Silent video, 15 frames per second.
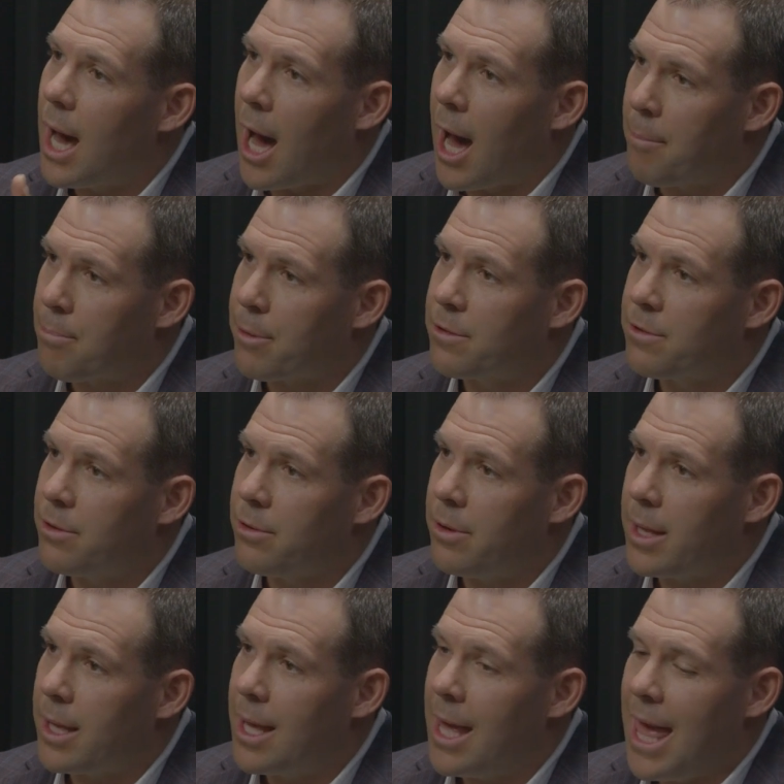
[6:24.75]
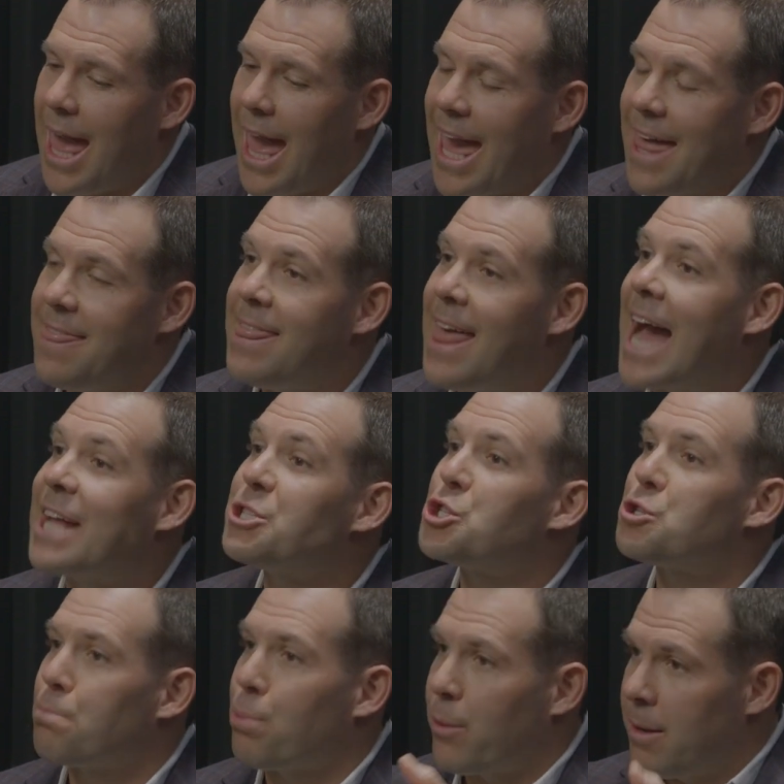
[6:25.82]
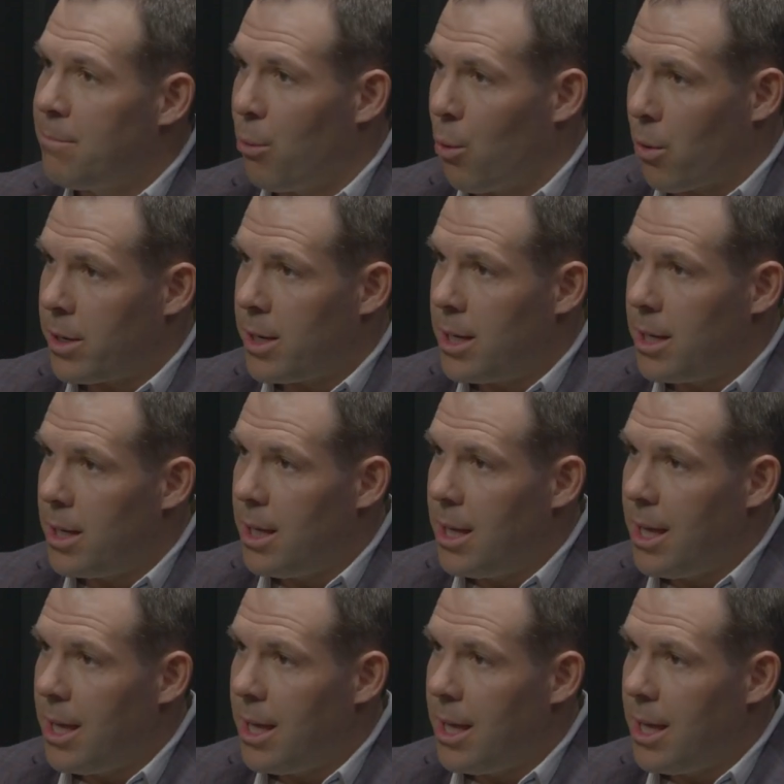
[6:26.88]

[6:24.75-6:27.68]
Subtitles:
opportunity. And that springboarded